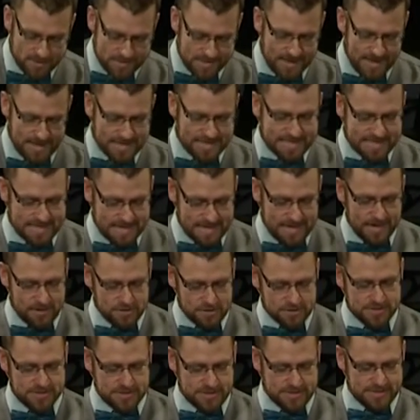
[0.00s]
says,
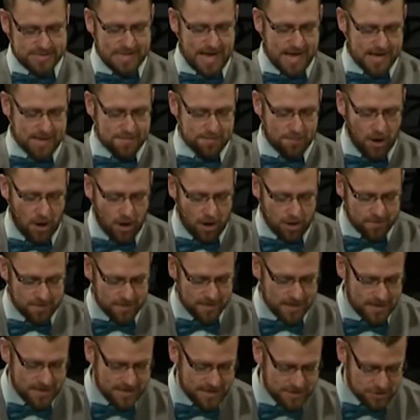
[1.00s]
here's the second part of the
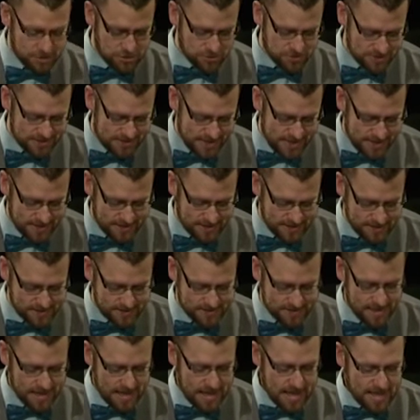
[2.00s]
conditional sentence.